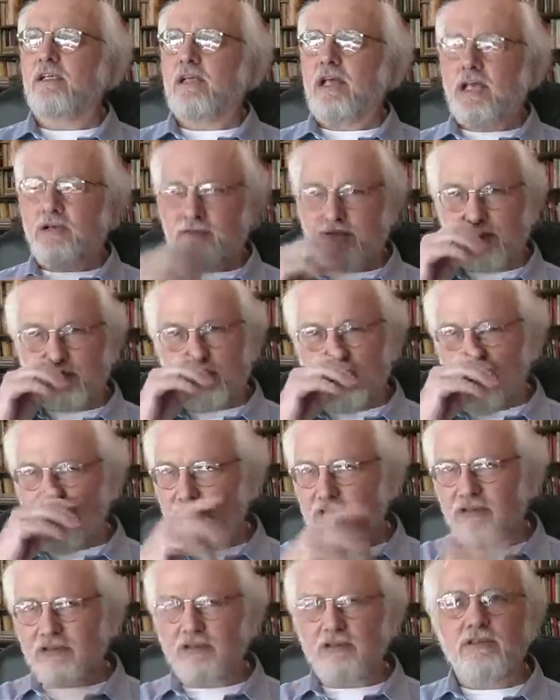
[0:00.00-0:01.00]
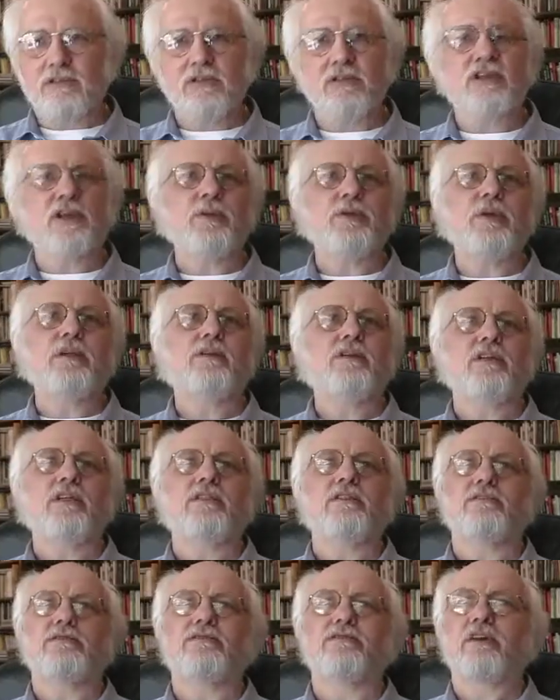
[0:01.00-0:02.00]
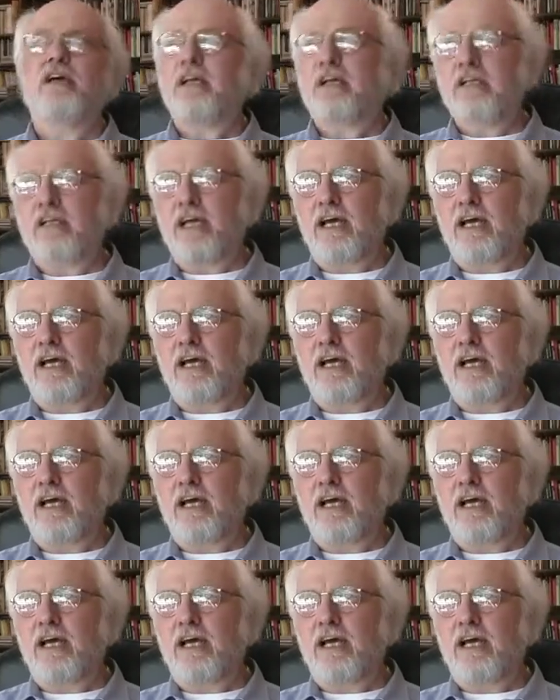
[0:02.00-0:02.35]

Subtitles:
And it was important to the community to find